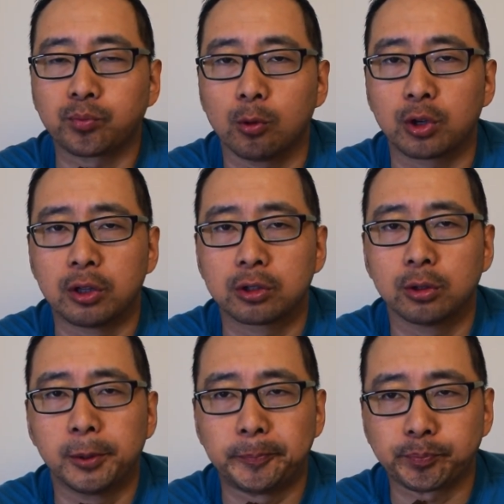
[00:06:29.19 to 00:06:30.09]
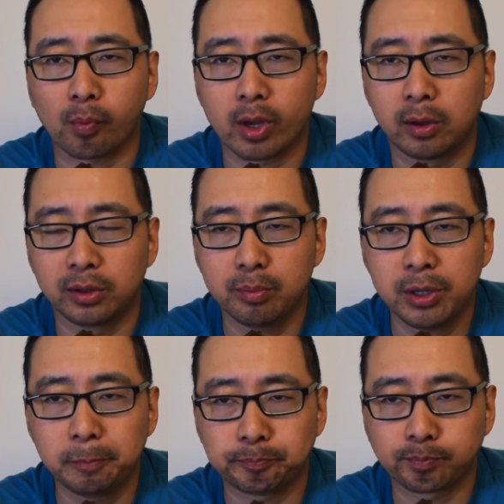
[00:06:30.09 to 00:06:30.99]
Okay, so let
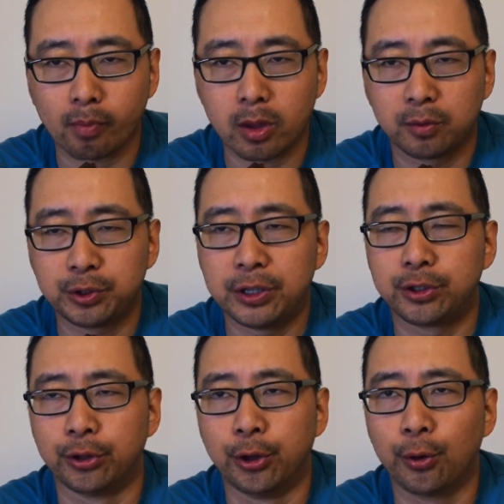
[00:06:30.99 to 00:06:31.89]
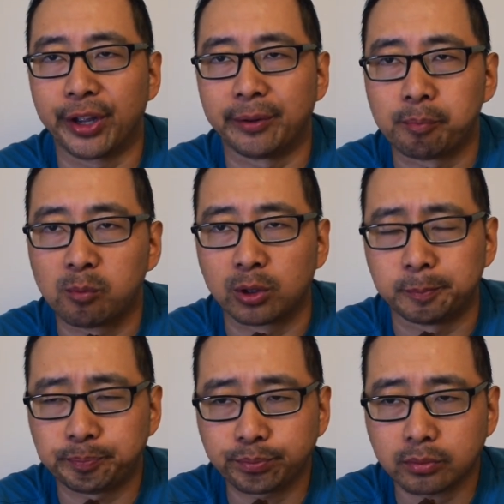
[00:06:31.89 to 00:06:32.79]
me taste the dough again.
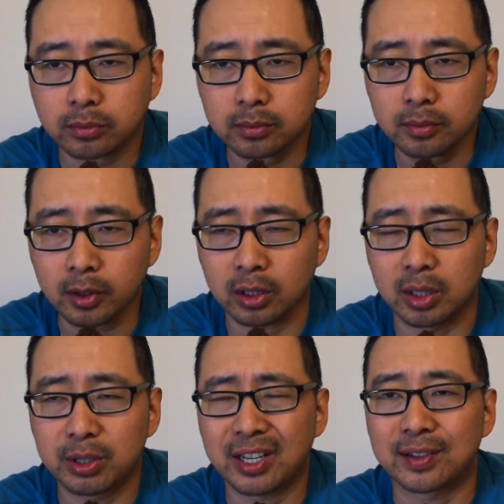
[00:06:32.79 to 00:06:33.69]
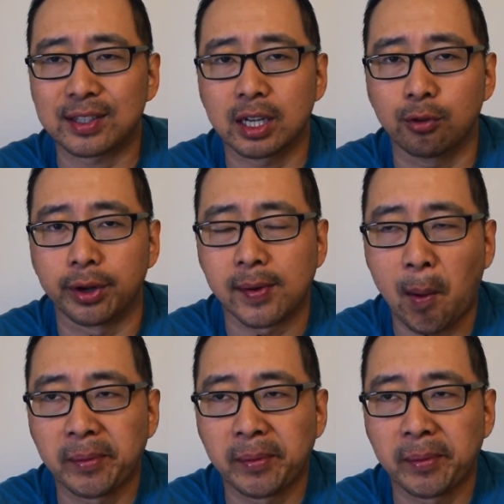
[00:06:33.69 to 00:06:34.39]
Let me kind of savor it.